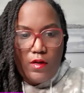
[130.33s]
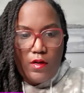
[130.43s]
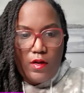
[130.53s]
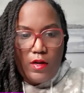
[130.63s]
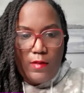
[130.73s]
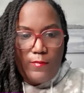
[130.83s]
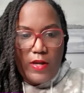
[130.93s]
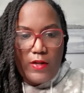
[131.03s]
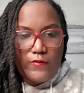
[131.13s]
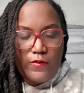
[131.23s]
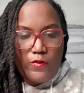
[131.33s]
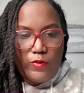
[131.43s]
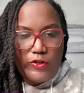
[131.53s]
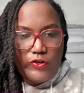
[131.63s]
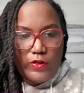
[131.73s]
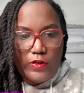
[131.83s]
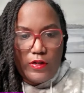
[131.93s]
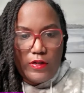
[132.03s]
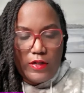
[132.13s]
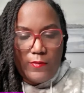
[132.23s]
and I'm answering
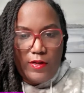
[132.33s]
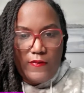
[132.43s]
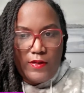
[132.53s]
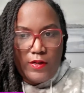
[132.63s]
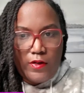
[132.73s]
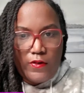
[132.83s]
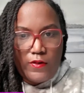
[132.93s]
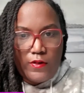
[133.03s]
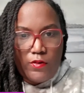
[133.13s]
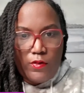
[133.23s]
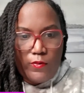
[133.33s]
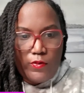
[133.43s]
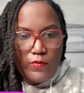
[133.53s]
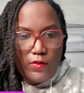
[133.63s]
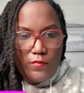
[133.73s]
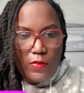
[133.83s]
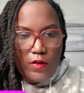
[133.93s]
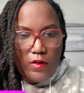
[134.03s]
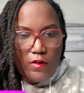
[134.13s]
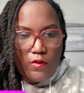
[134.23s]
questions. I believe Sarah's the only one who
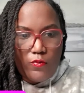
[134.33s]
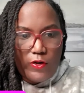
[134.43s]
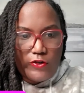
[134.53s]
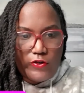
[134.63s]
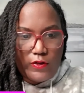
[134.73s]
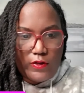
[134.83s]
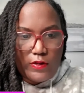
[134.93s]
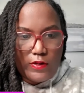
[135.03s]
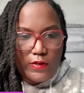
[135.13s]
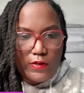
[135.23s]
submitted questions.